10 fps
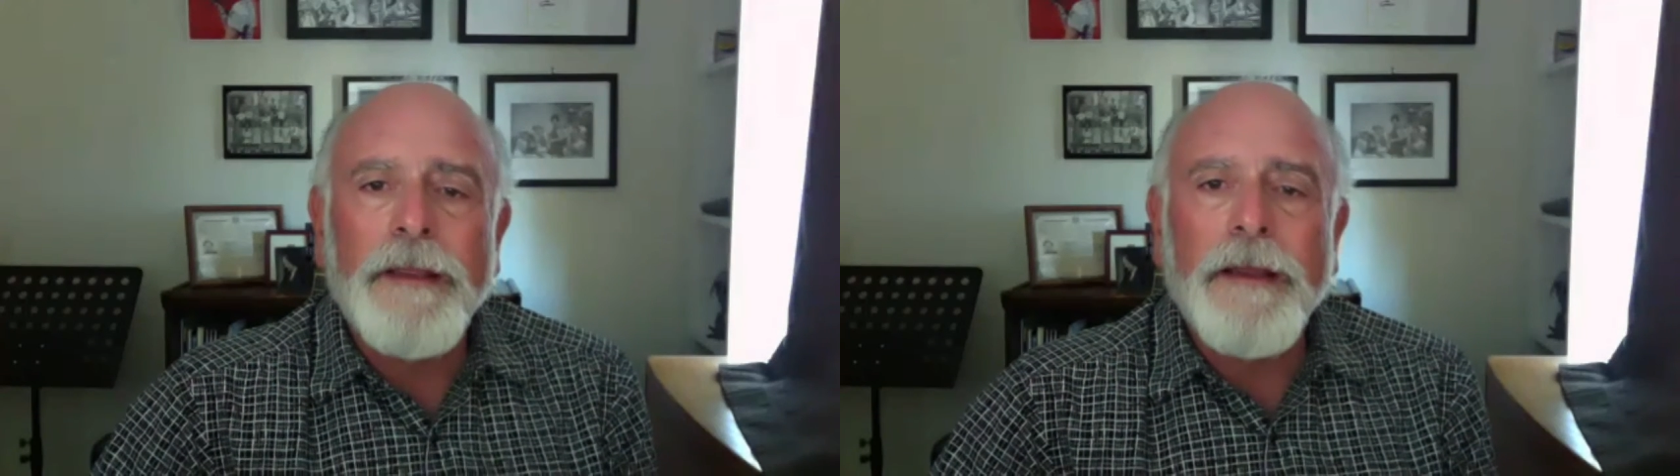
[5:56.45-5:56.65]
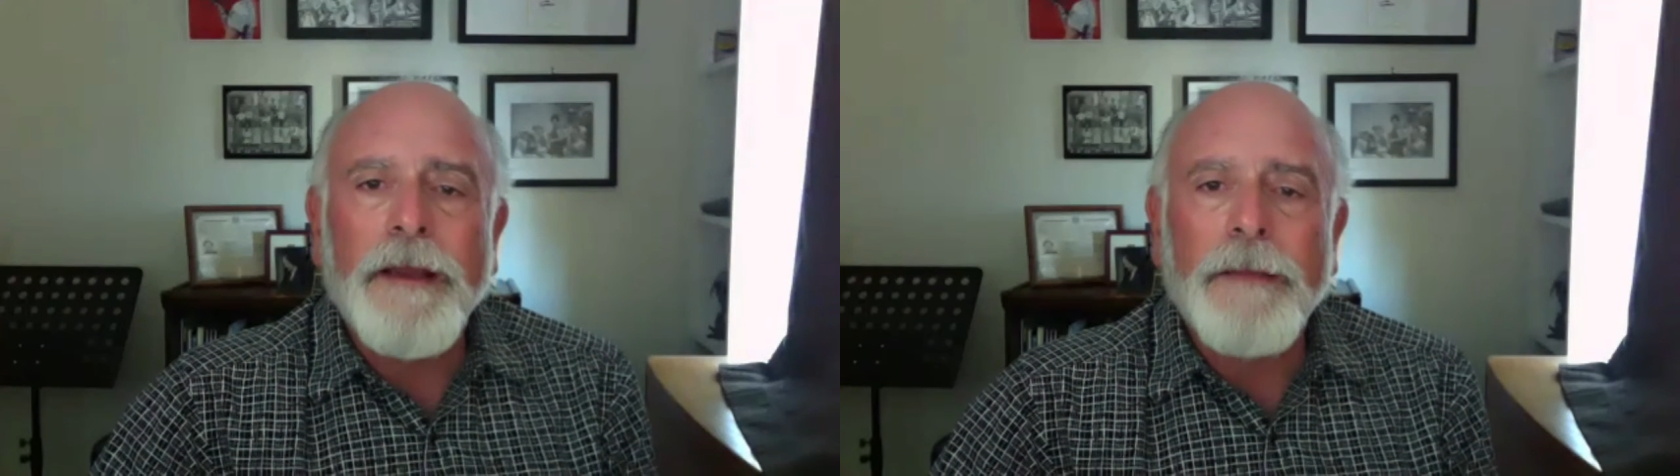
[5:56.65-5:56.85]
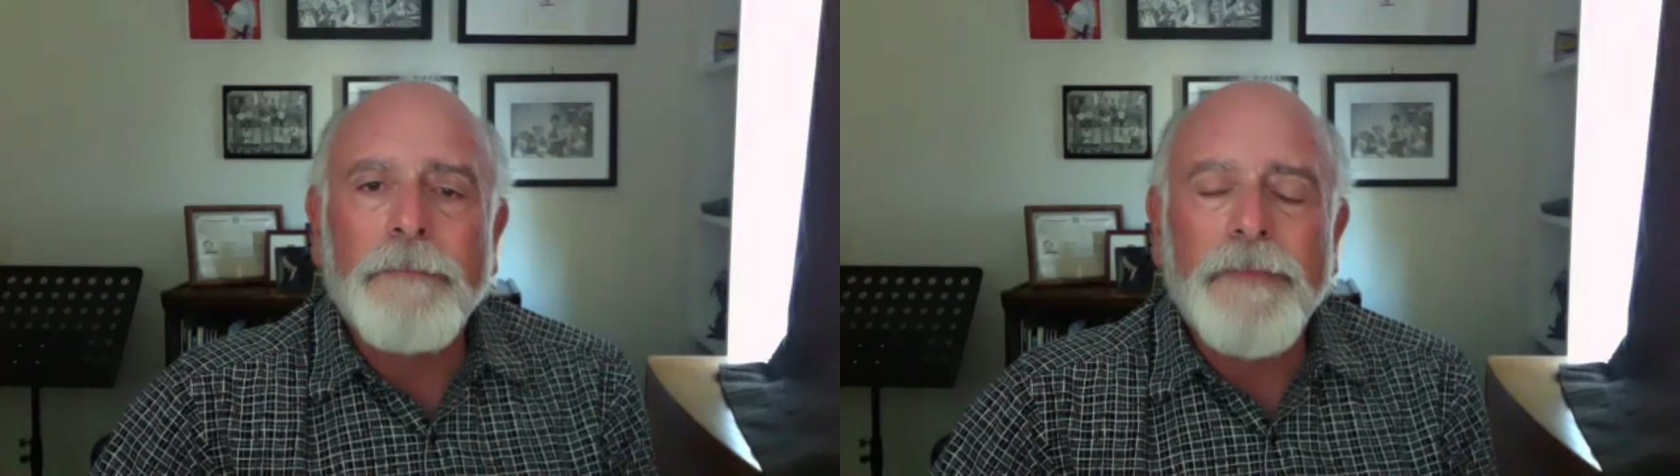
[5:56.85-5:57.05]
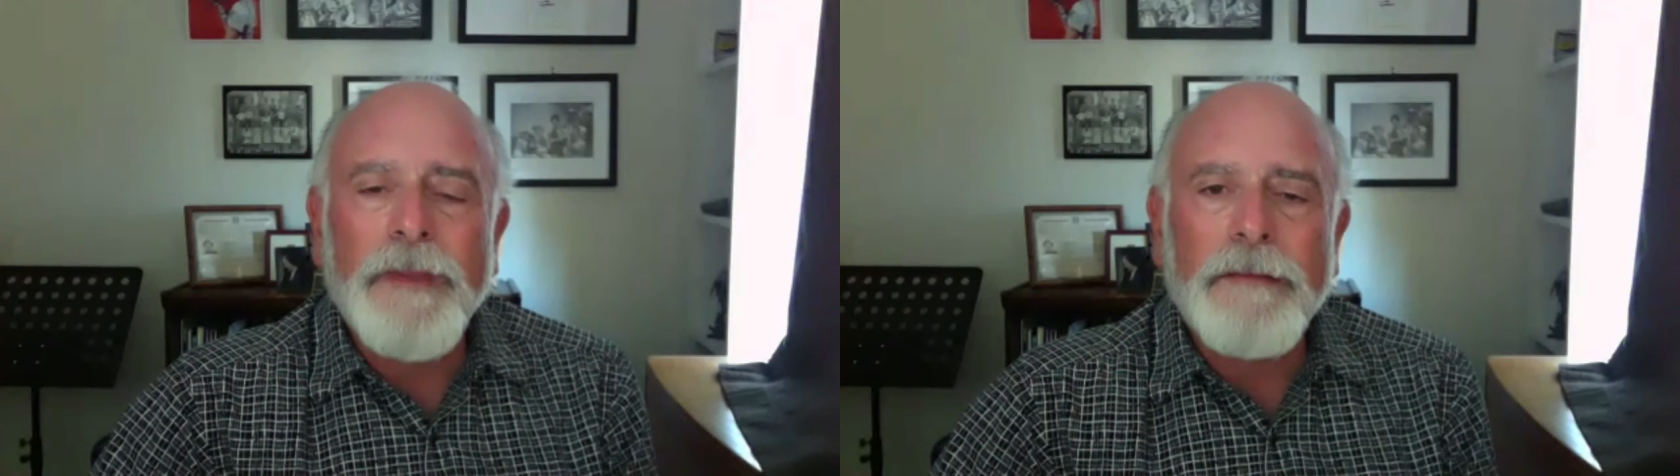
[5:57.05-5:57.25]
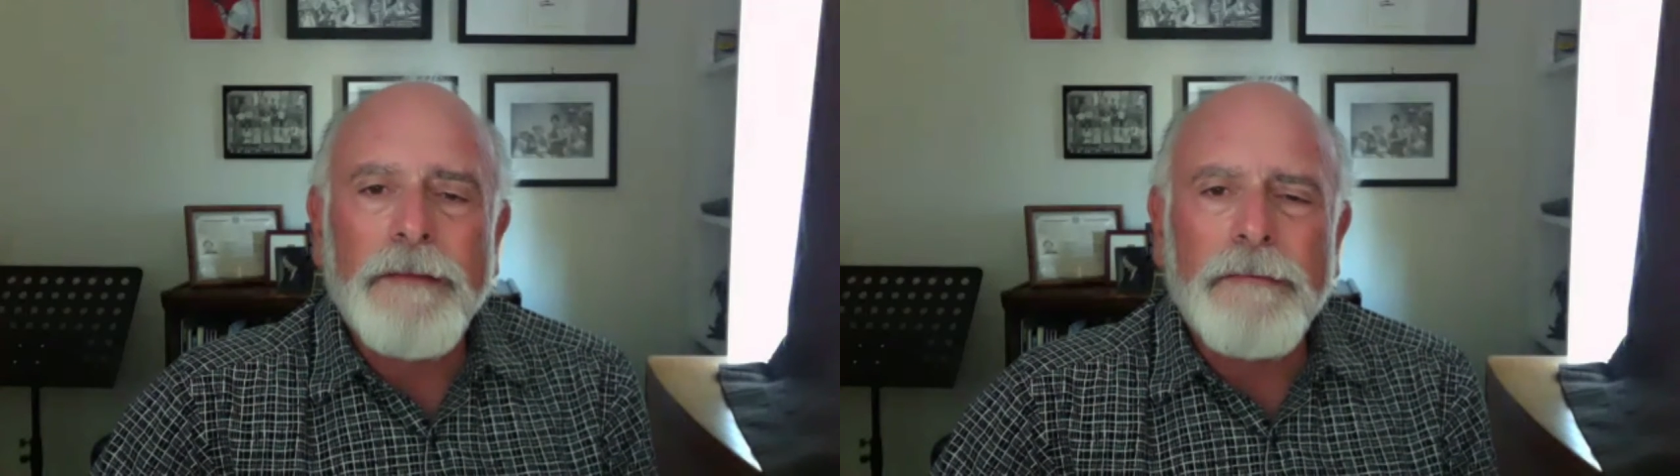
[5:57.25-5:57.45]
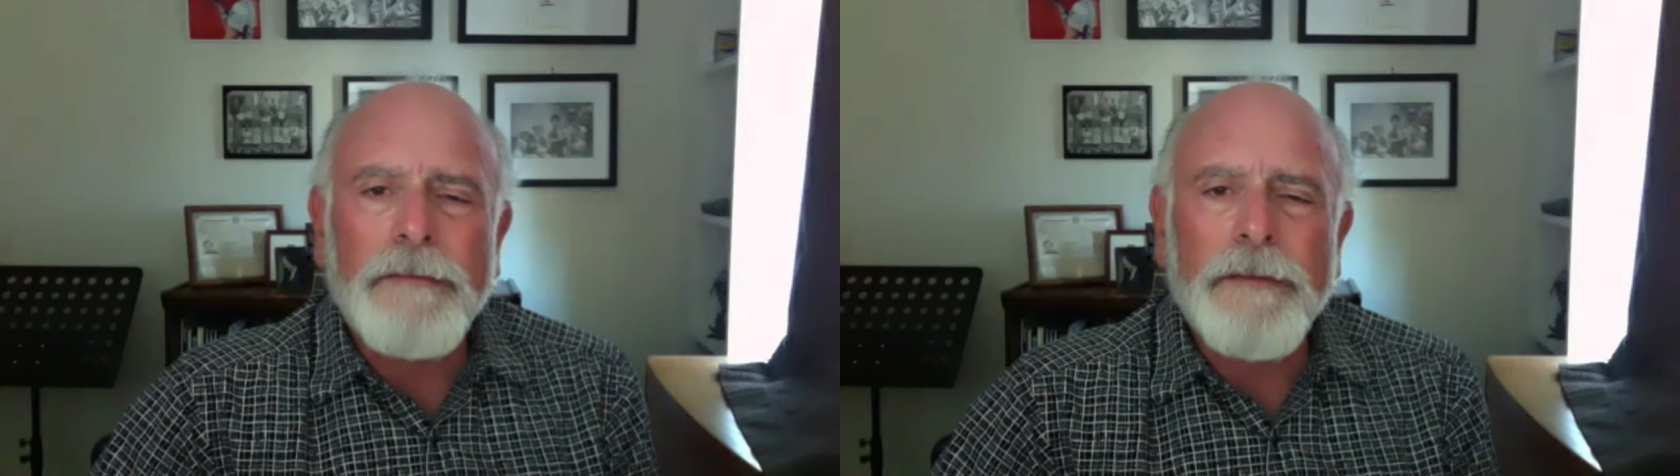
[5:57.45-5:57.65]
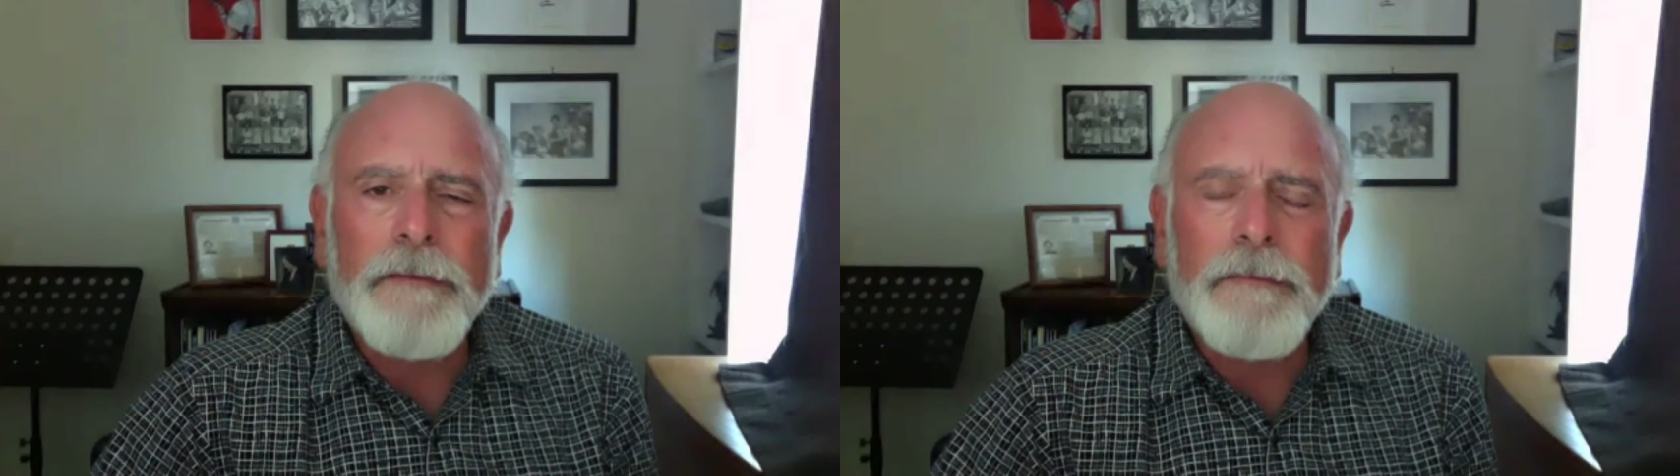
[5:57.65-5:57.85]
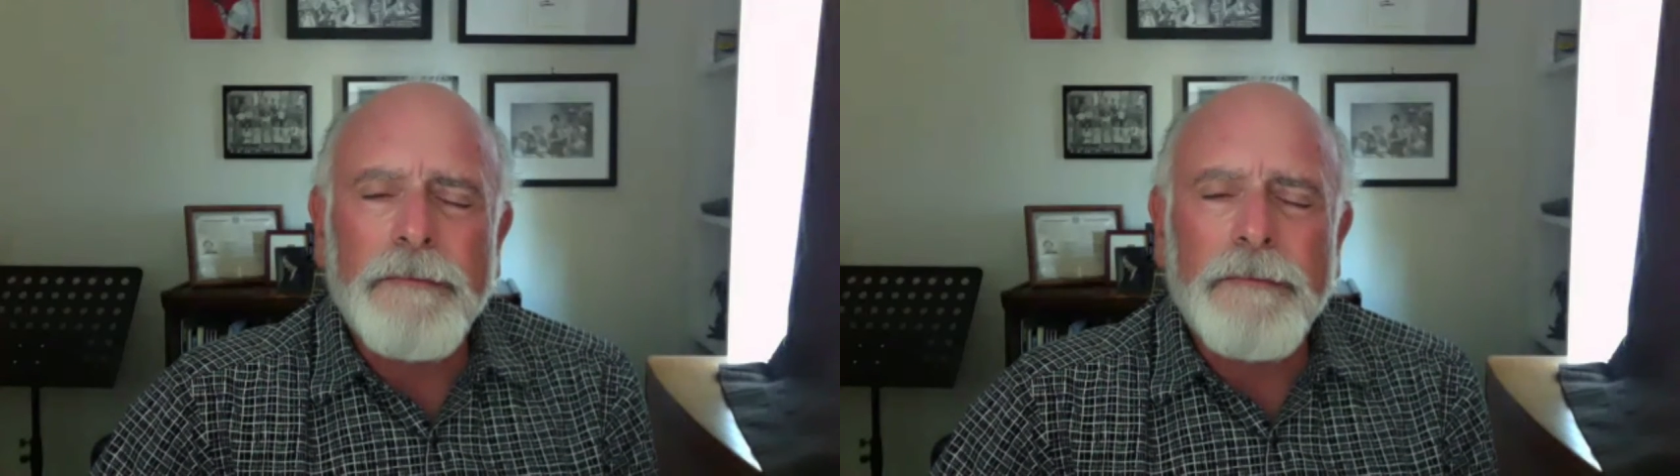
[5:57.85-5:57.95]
The